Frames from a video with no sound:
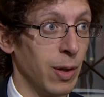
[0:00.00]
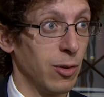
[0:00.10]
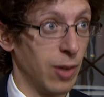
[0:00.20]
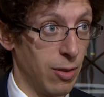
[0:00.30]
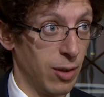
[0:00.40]

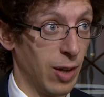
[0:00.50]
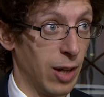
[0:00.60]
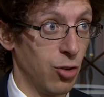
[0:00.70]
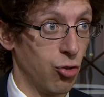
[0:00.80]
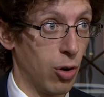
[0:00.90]
sent this
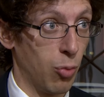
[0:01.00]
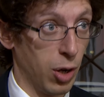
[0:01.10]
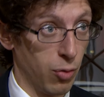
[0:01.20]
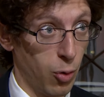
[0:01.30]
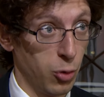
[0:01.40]
additional
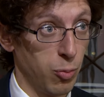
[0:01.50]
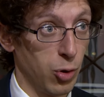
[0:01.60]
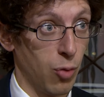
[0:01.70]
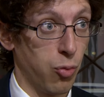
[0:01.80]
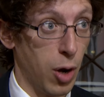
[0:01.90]
reinforcement of